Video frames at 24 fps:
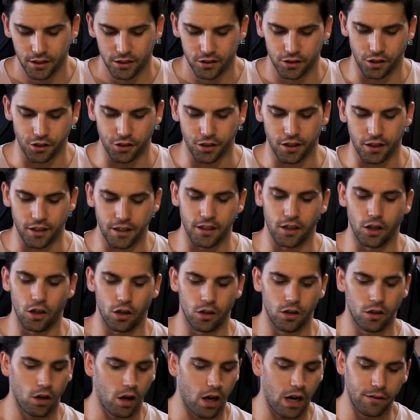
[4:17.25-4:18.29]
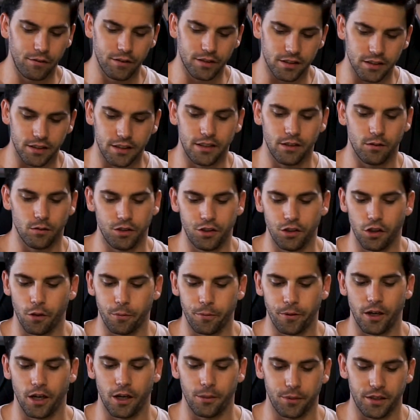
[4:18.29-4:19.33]
So you're going to, obviously, when you
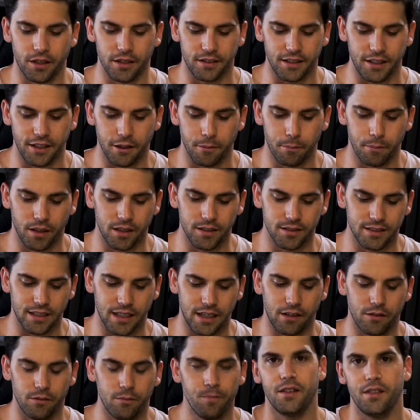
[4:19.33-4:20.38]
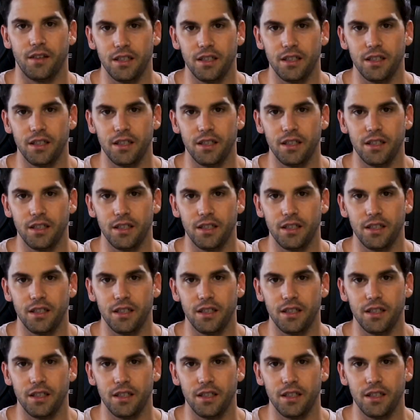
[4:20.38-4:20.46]
open it up, get the earbuds out.